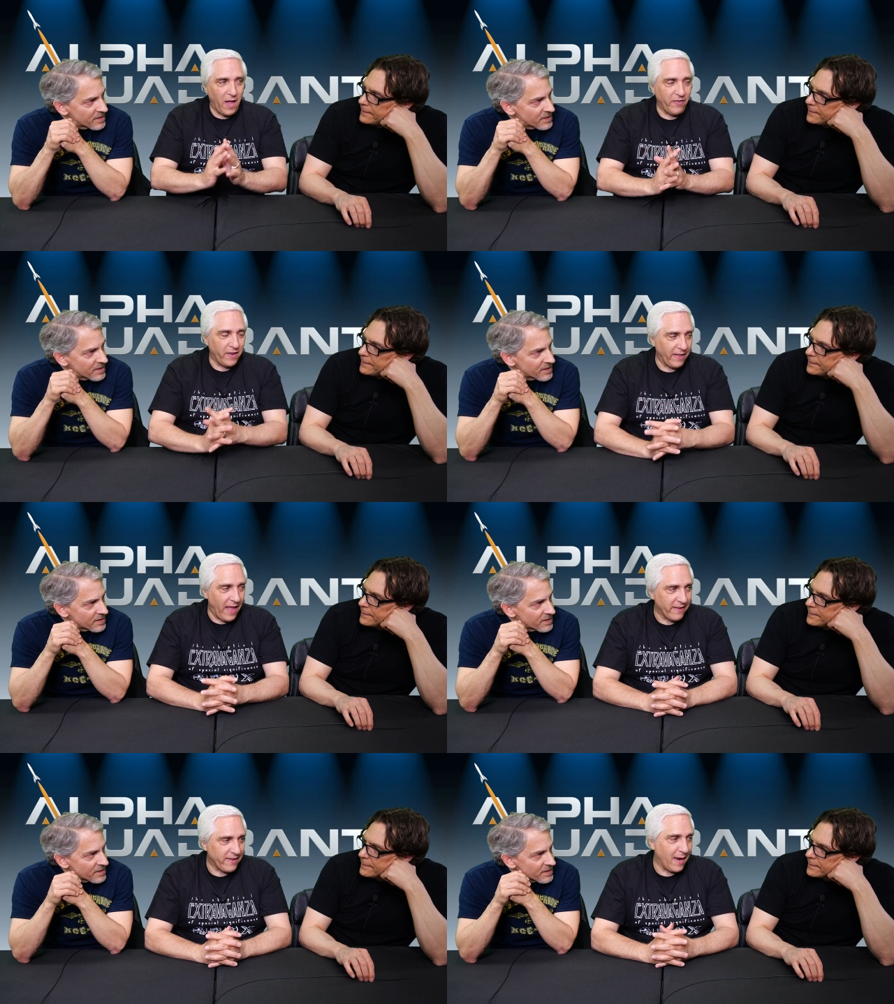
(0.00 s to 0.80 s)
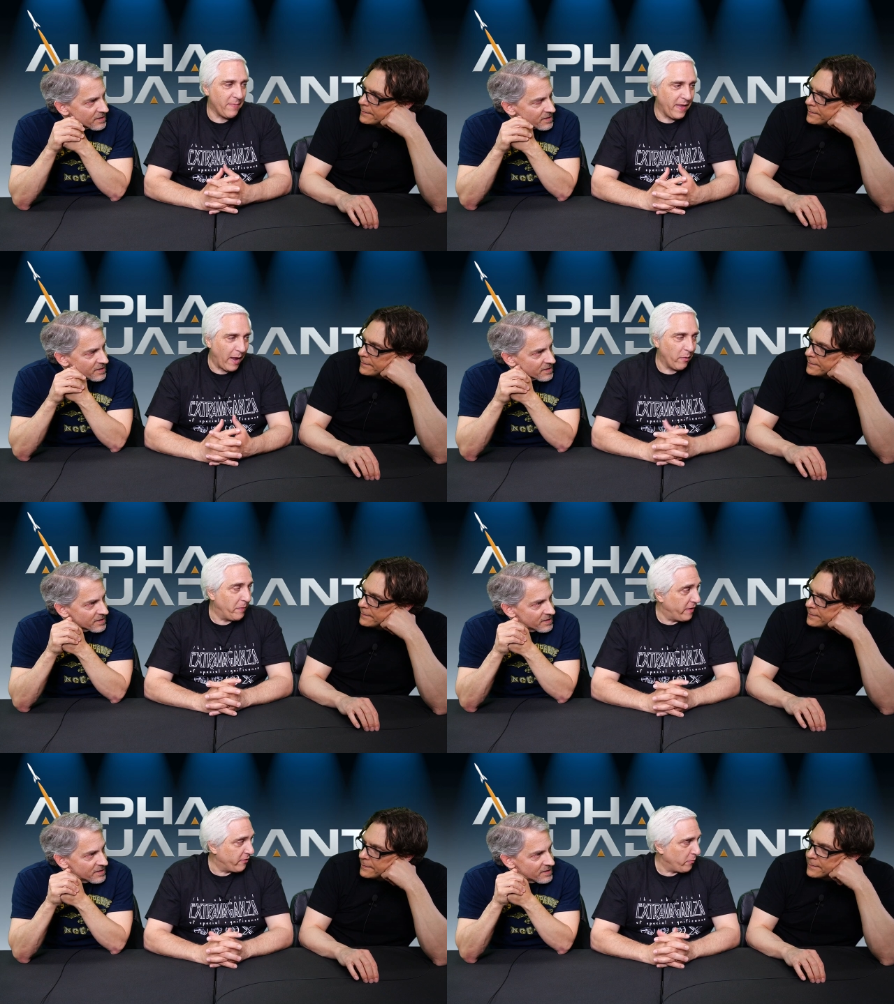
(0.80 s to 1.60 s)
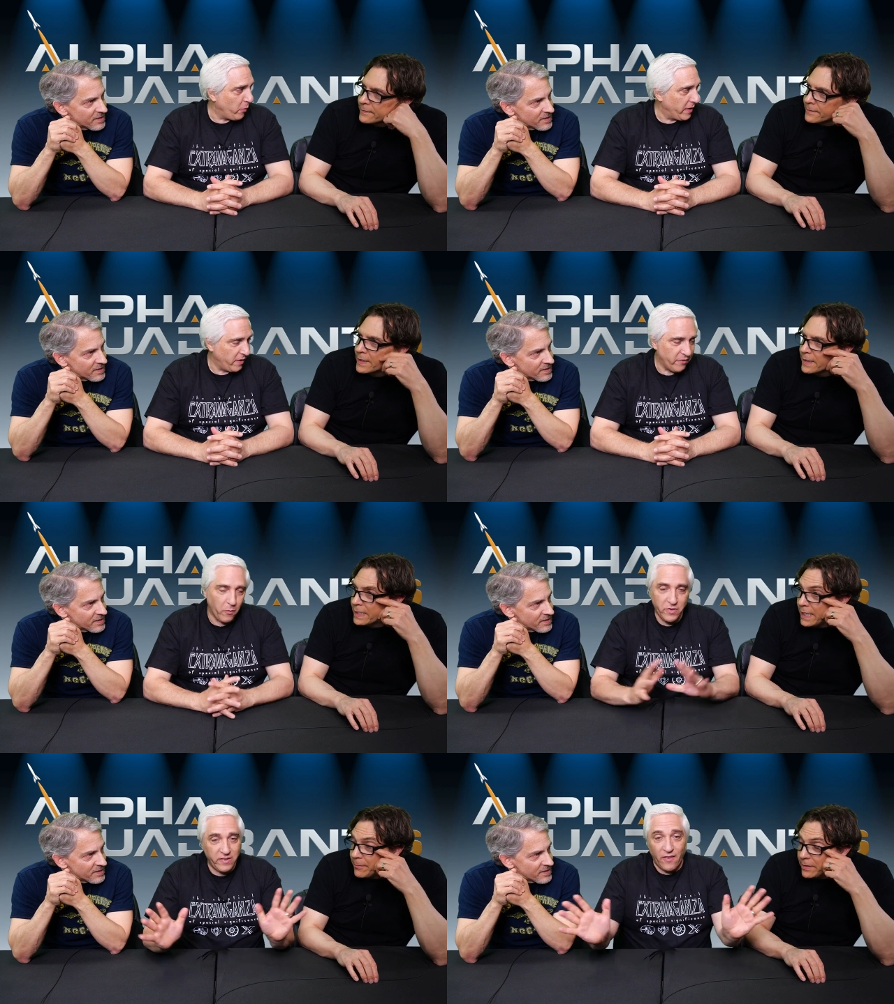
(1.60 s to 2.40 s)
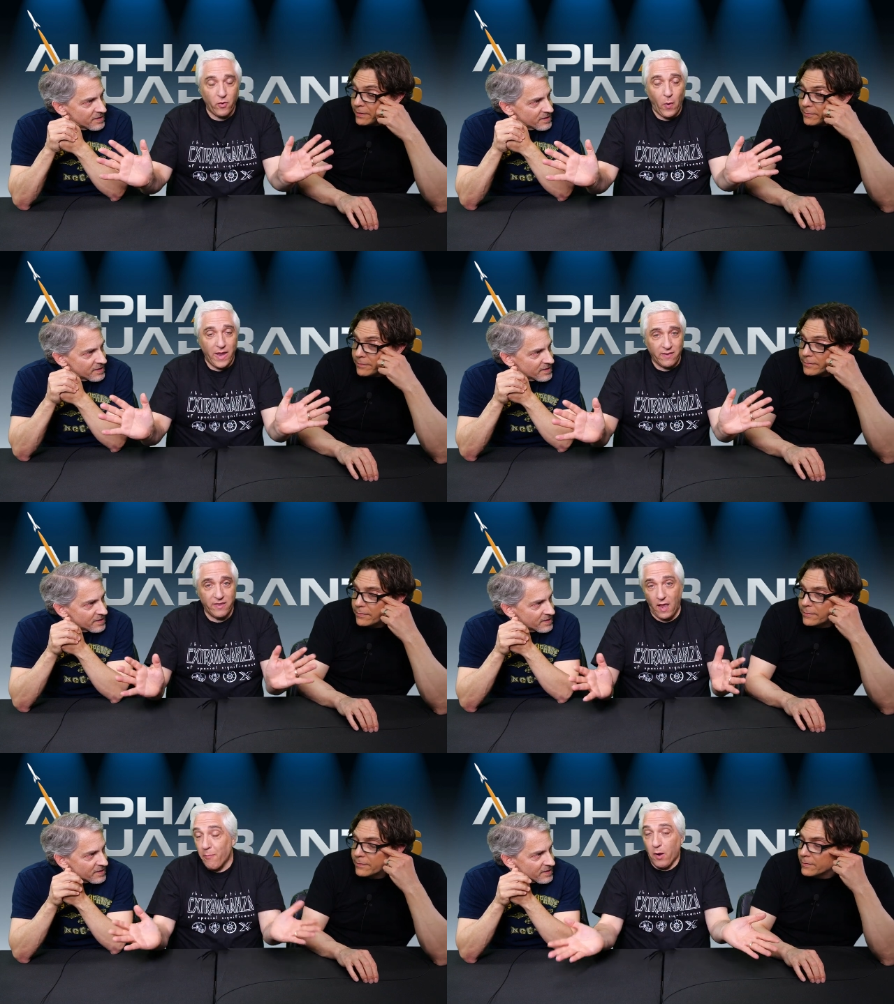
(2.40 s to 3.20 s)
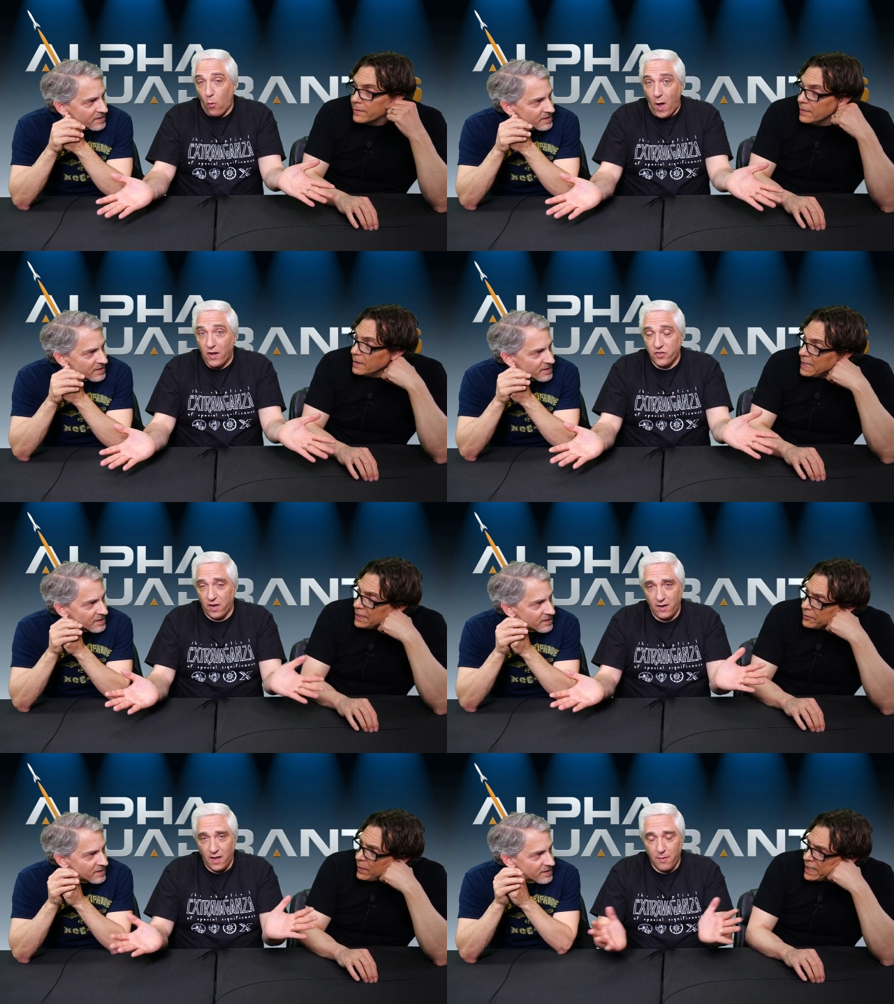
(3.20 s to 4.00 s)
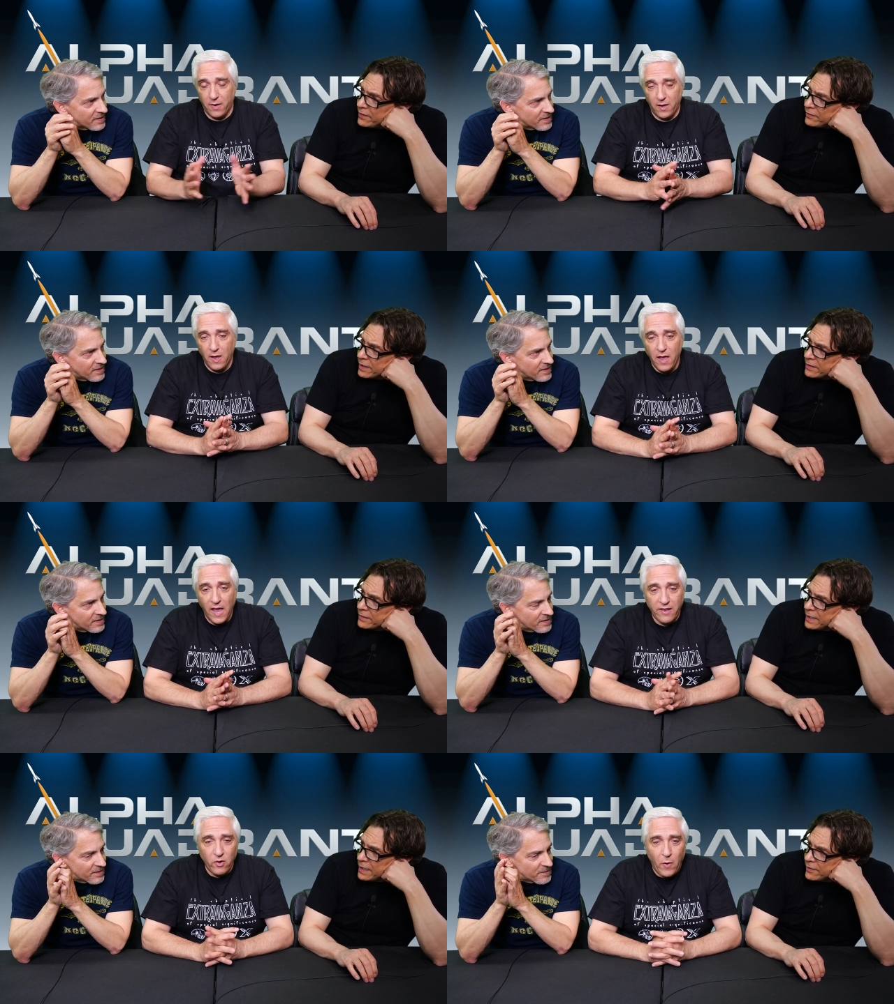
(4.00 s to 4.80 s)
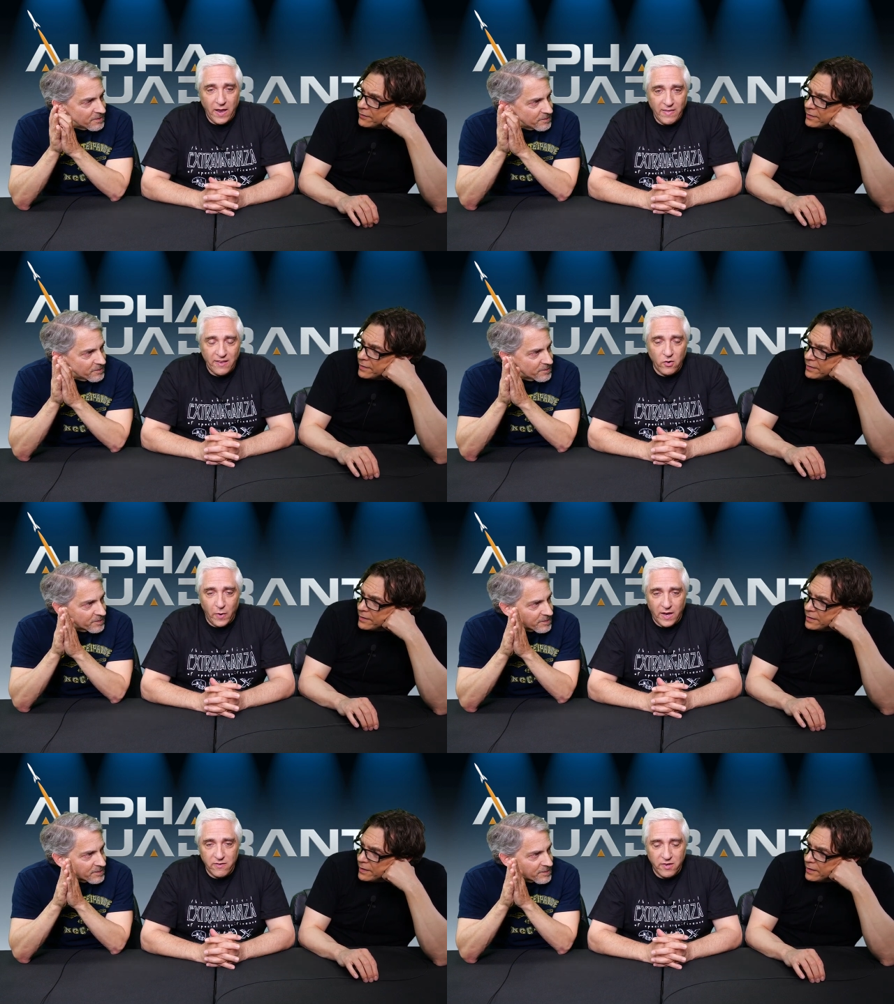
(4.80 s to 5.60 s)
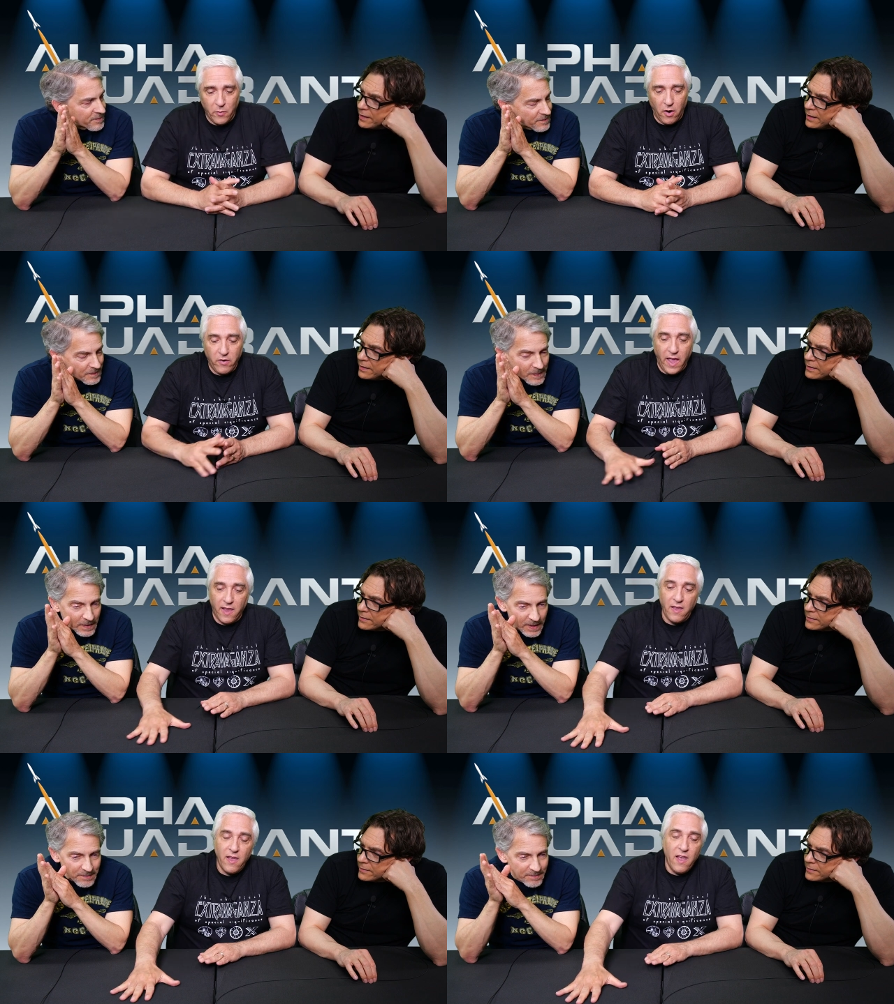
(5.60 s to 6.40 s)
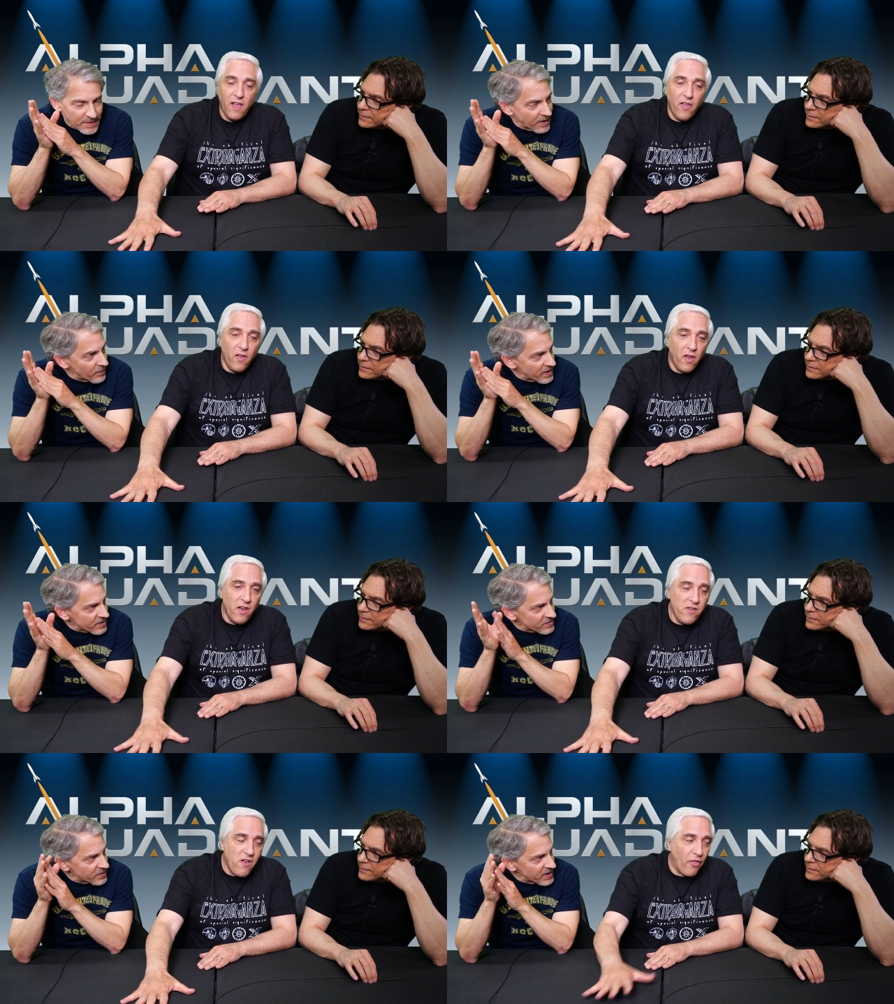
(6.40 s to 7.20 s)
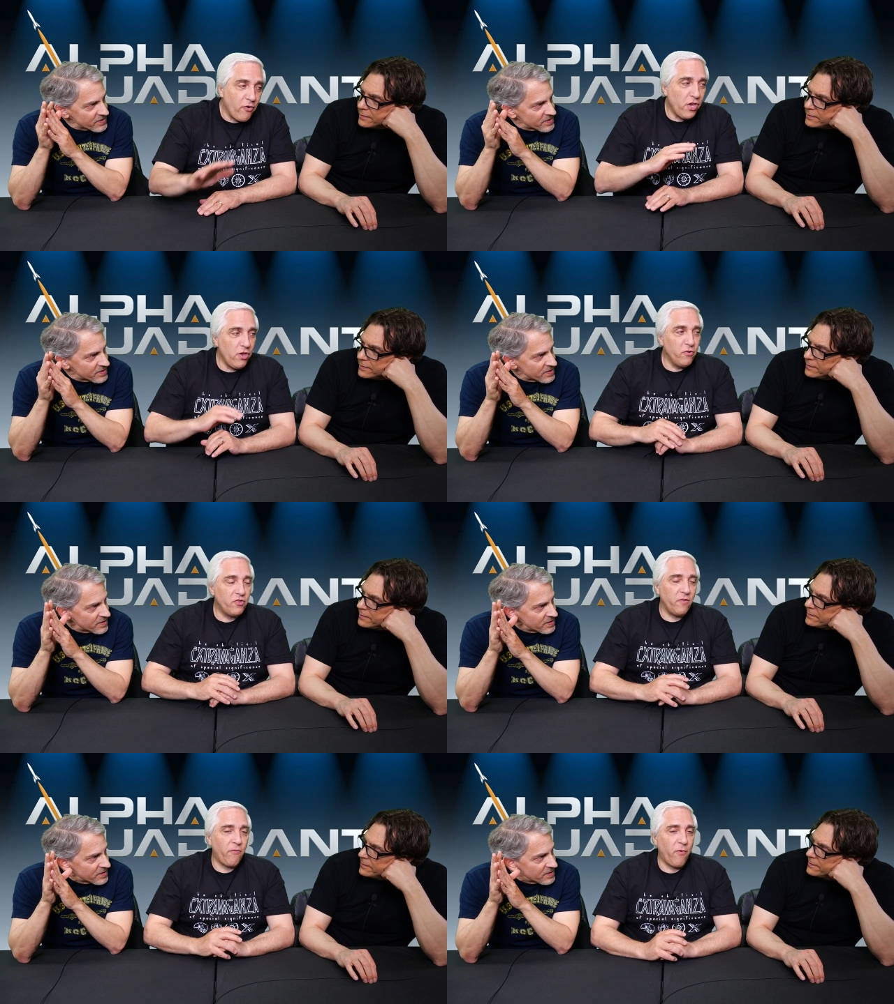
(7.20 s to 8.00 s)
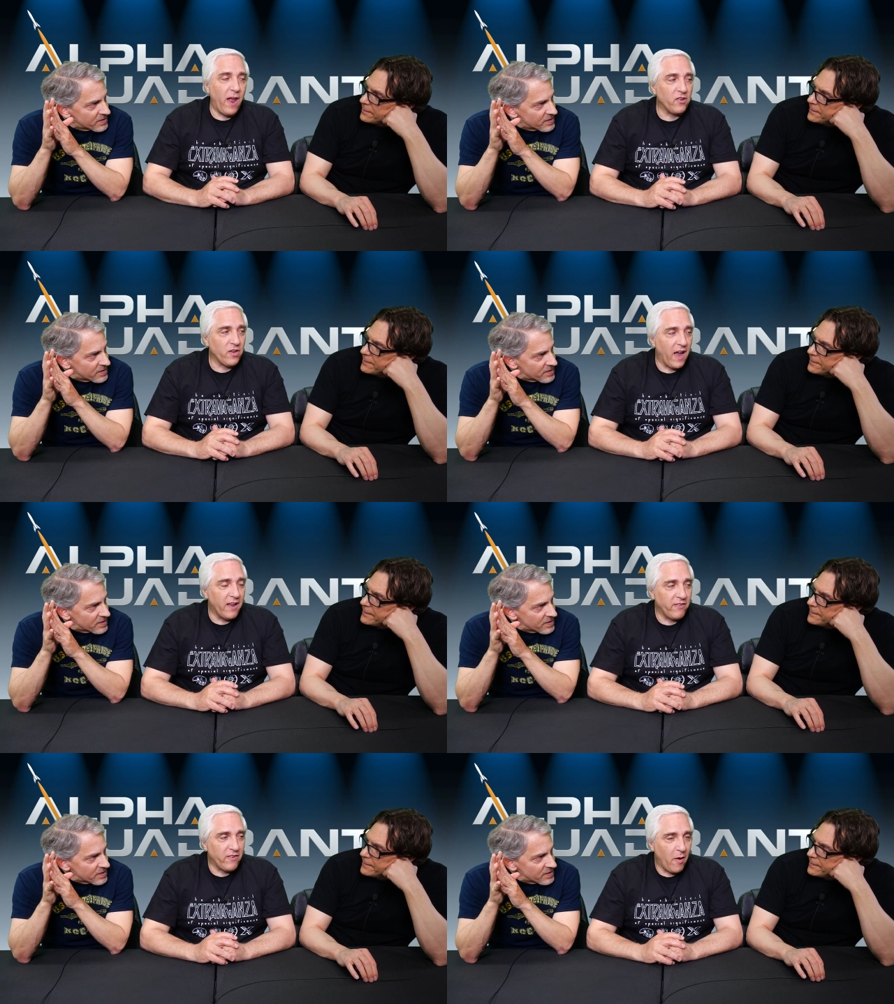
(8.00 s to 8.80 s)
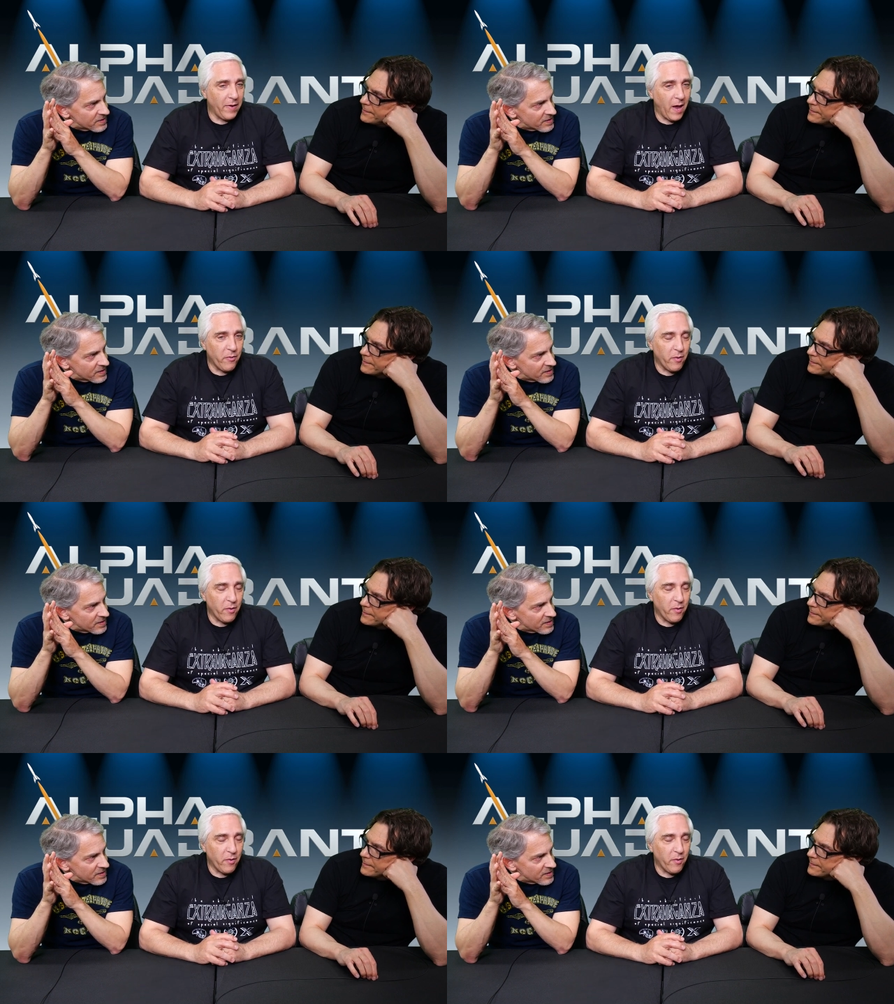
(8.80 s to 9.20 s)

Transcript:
Speaker 1: they did last time, then I would be disappointed. So it we'll just have be. to wait and see. I'm going to watch yeah, it. it's a wait I mean, and see. It's it a wait. That's a wait and see one. Okay. Yeah. All right. What else? Another what else? huge franchise is coming out with a